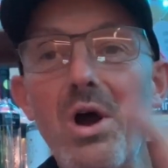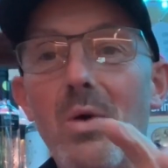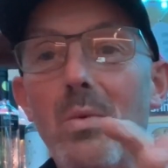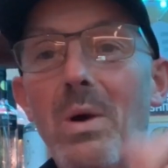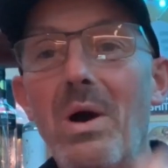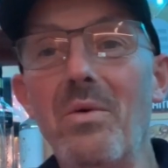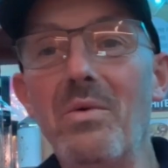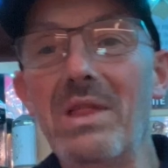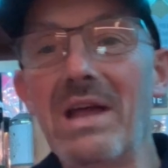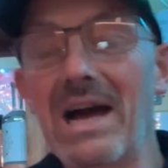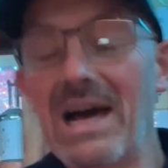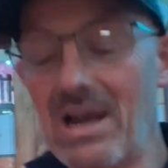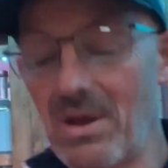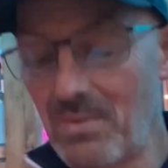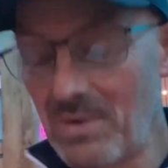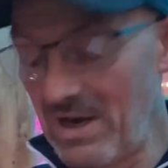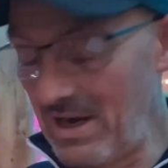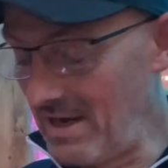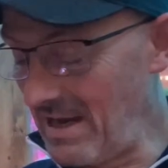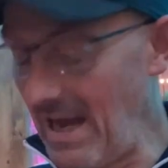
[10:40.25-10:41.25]
well with the
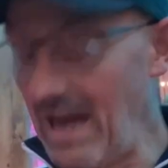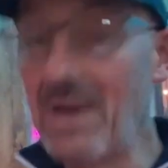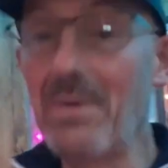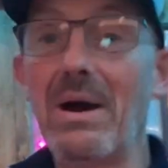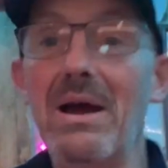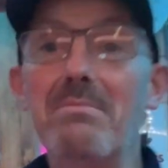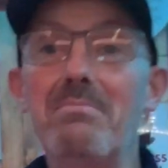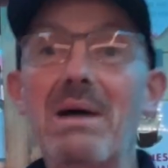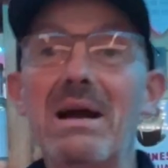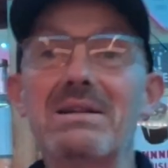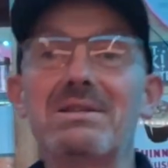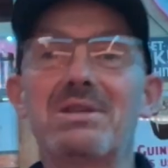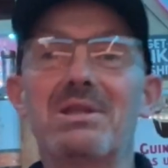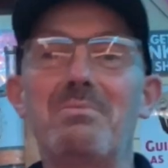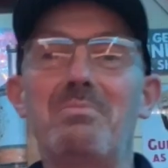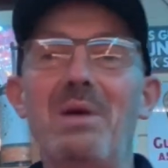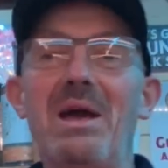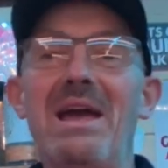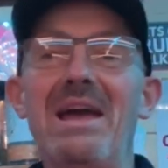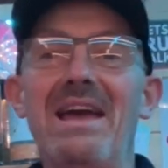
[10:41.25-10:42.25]
Halloween. Anyway, back to the
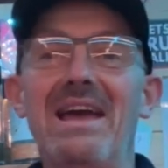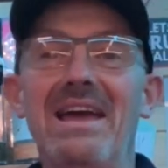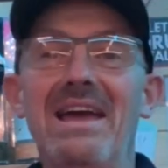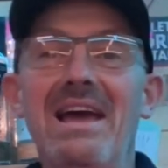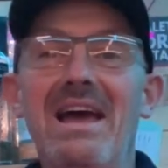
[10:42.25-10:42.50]
beer.